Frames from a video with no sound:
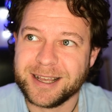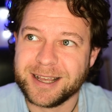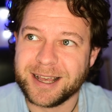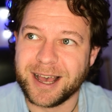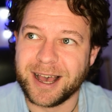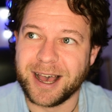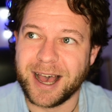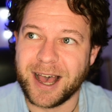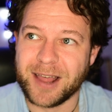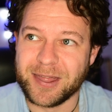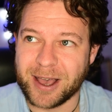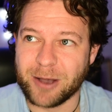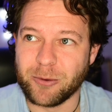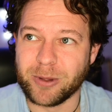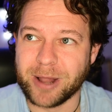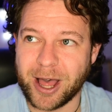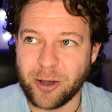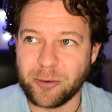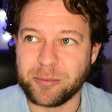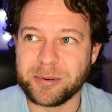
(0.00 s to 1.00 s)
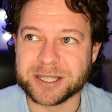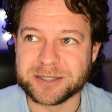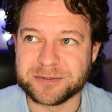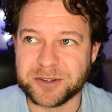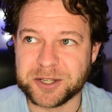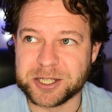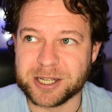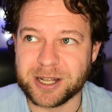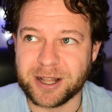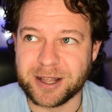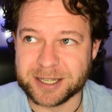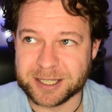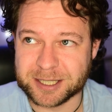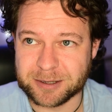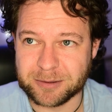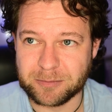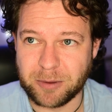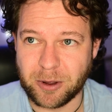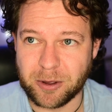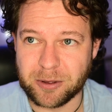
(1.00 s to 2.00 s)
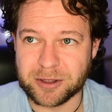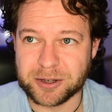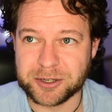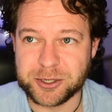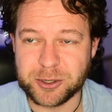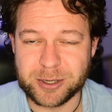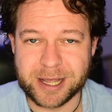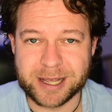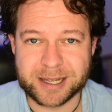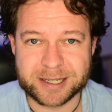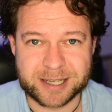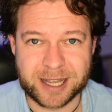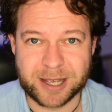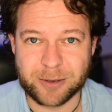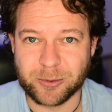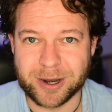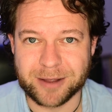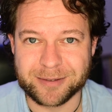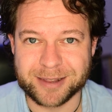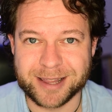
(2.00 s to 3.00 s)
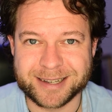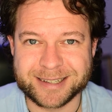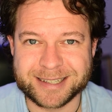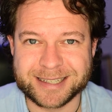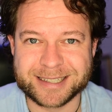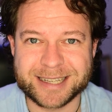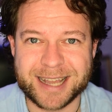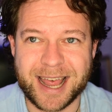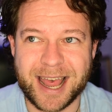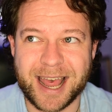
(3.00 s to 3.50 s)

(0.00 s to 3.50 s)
and that will help us visualize both a Julia set, whatever that is,